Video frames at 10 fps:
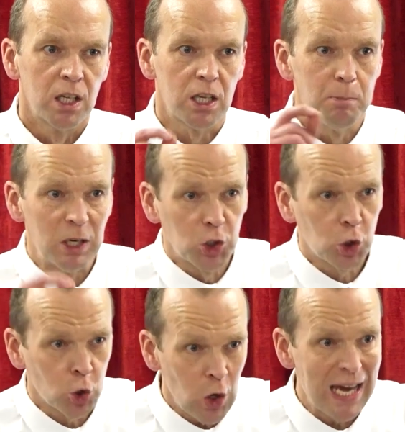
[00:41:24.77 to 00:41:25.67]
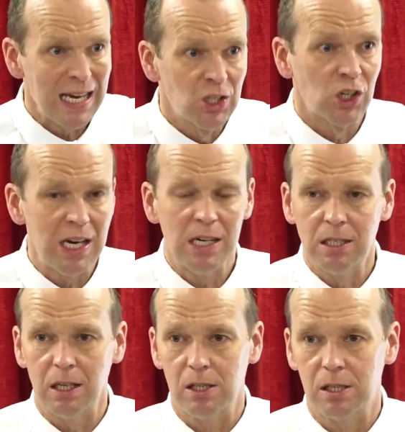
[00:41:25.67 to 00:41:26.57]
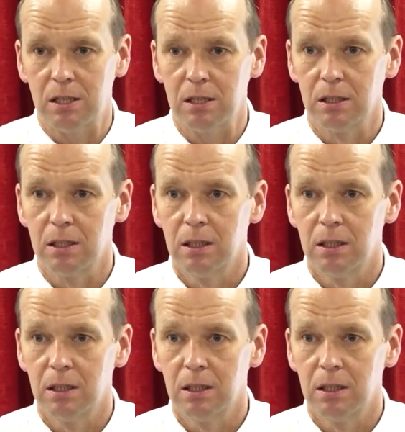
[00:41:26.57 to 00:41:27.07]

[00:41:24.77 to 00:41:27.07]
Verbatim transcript: to betray Jesus,